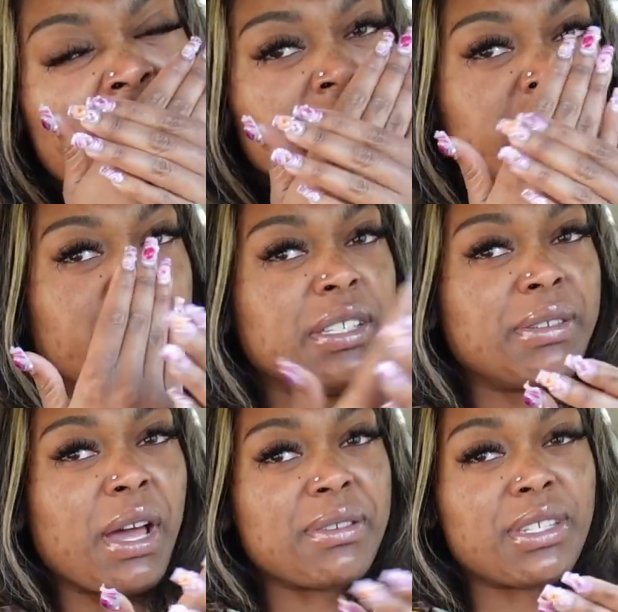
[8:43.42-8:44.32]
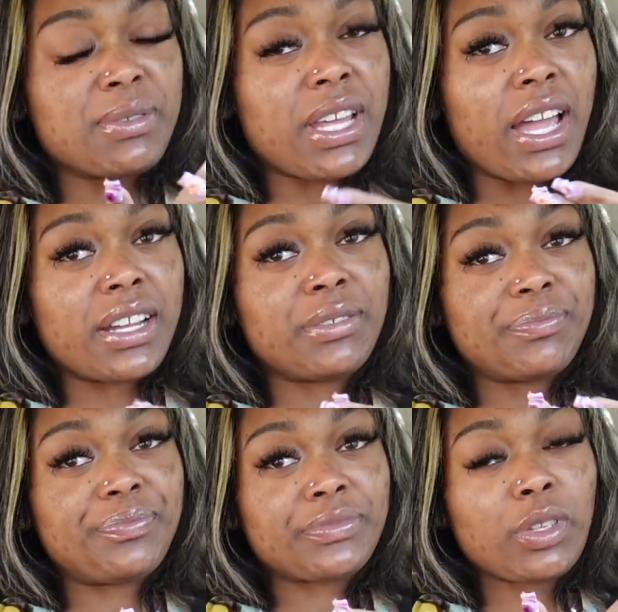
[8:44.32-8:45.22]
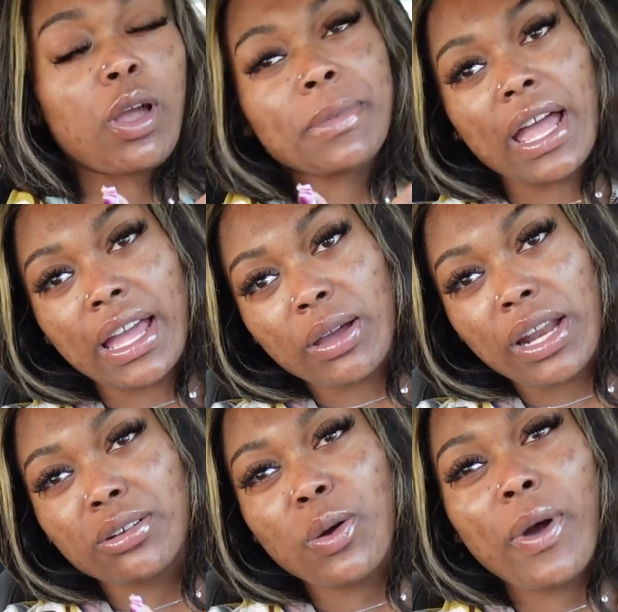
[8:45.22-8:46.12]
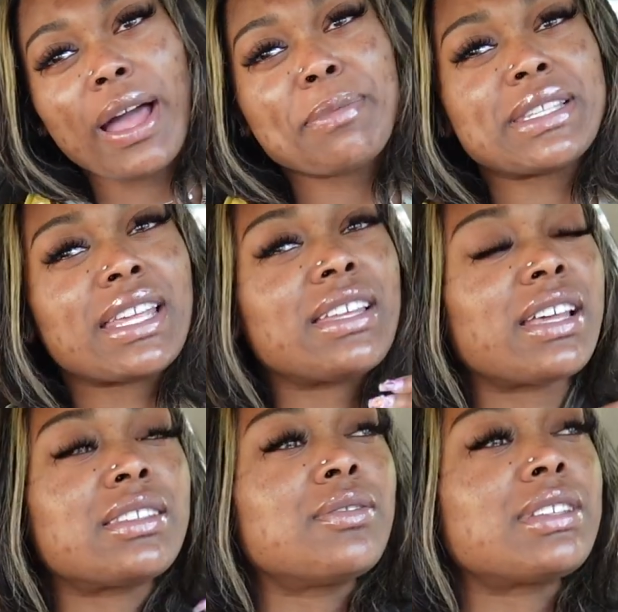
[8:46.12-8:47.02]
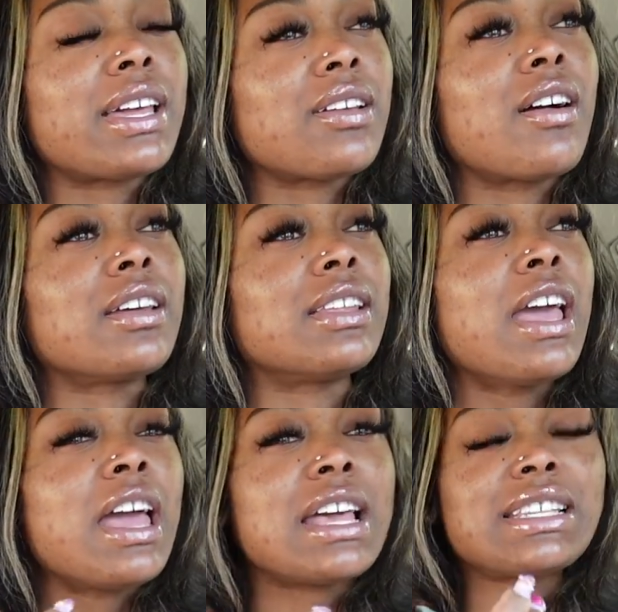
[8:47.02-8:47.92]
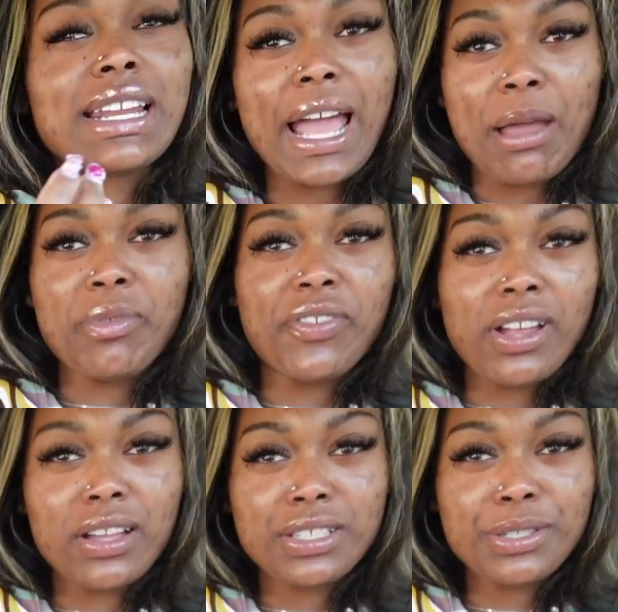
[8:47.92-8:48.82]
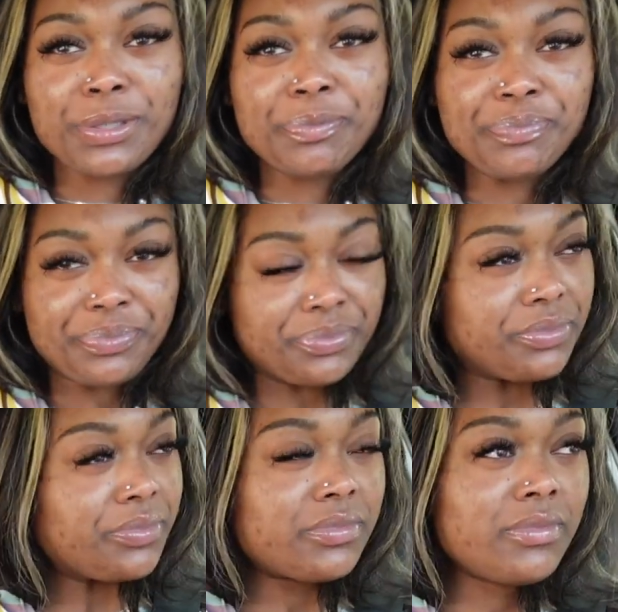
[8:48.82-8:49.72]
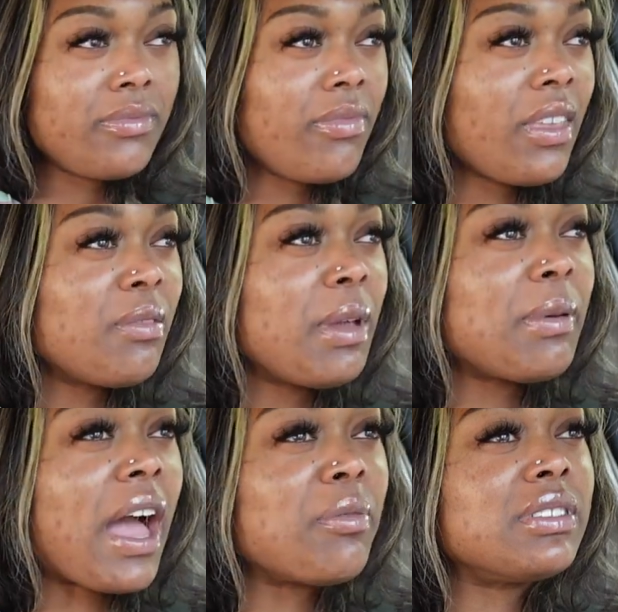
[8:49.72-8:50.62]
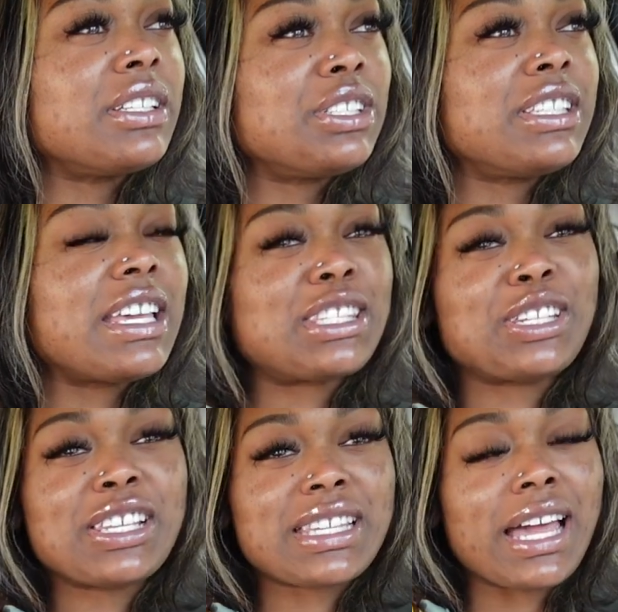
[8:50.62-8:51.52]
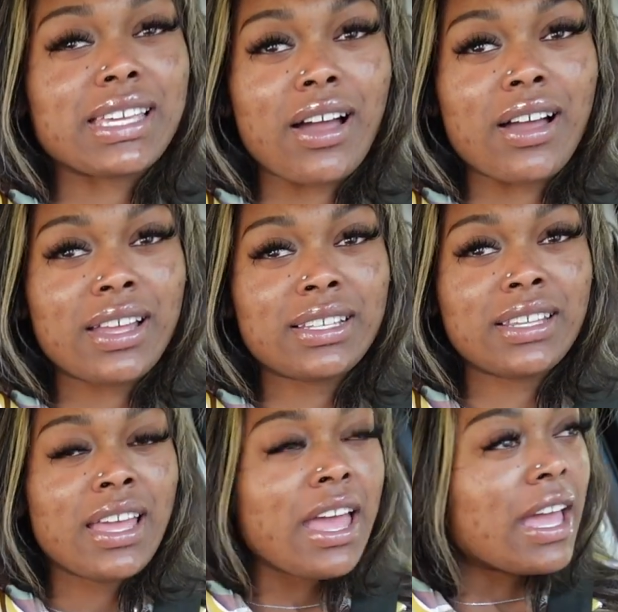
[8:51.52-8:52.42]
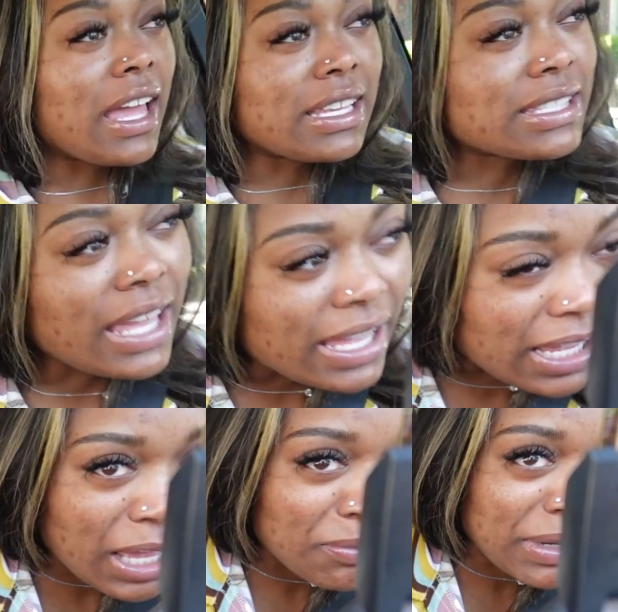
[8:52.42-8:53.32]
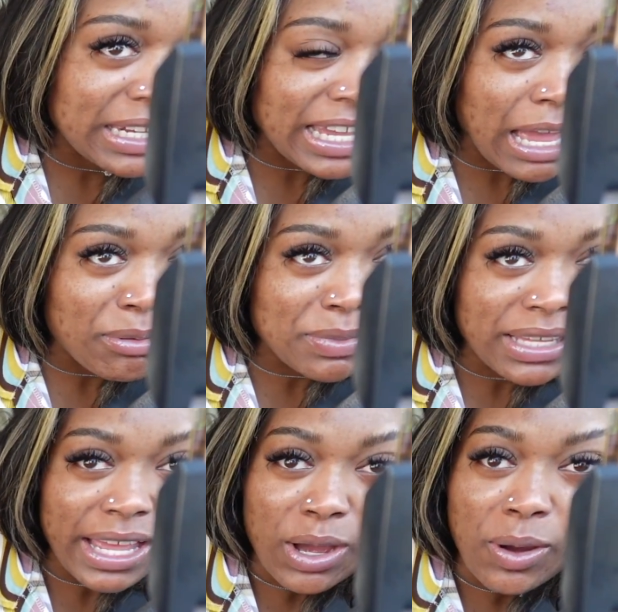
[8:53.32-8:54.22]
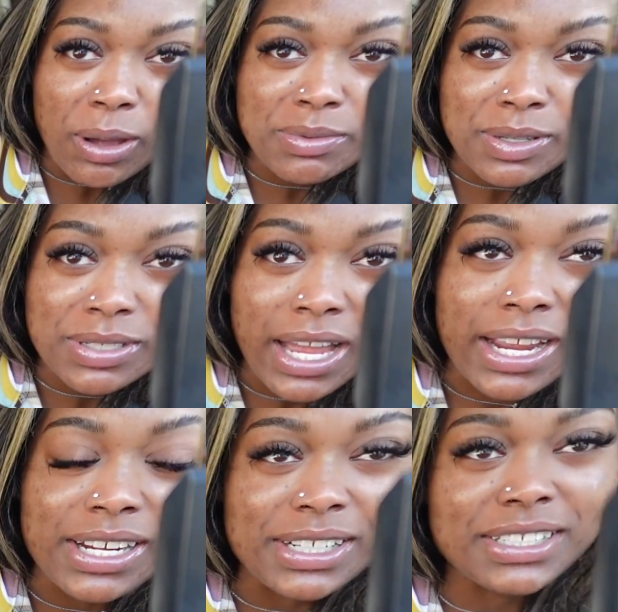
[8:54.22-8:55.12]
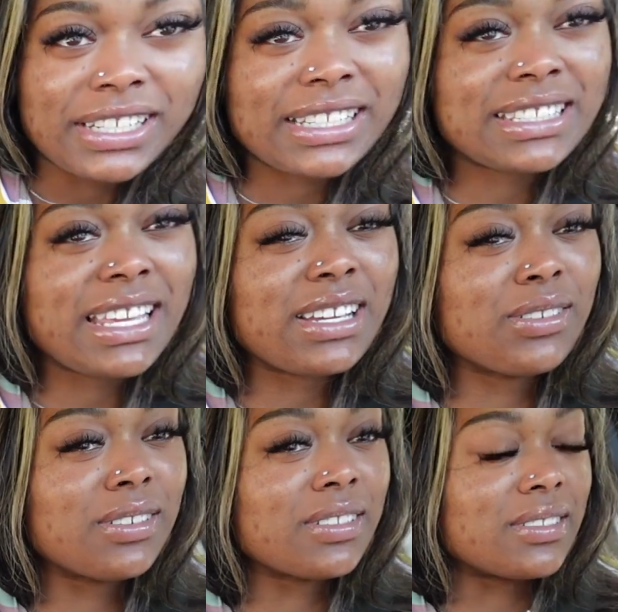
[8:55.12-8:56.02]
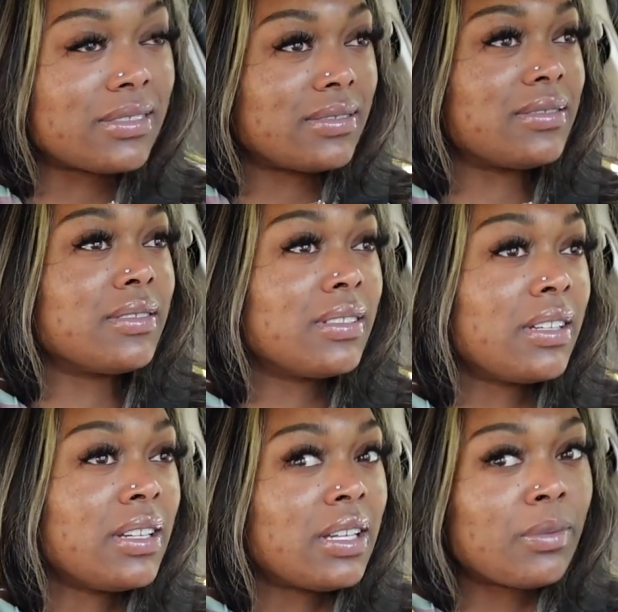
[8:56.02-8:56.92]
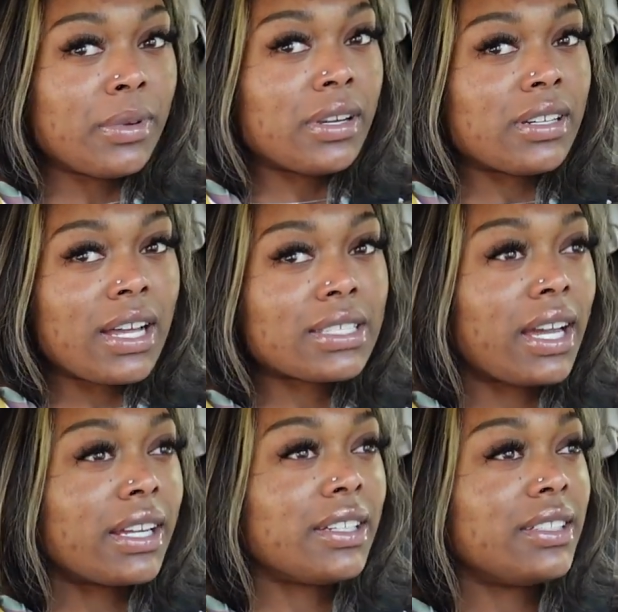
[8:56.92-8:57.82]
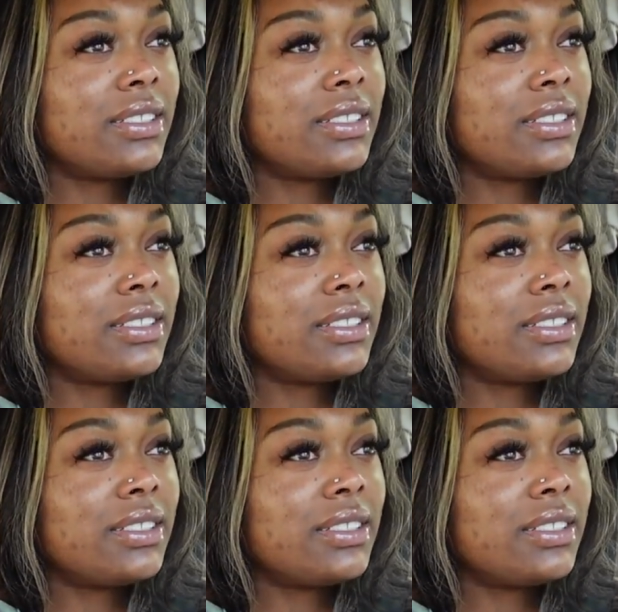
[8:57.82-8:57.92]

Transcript: Excuse me, I was so tired. No, I'm not. I don't know why I be saying that as soon as I yawn. Is that a habit for y'all too? Maybe I will literally, as soon as I yawn, it's like immediate. I'm gonna be like, oh, I'm so tired. And it's like, girl, we are not tired.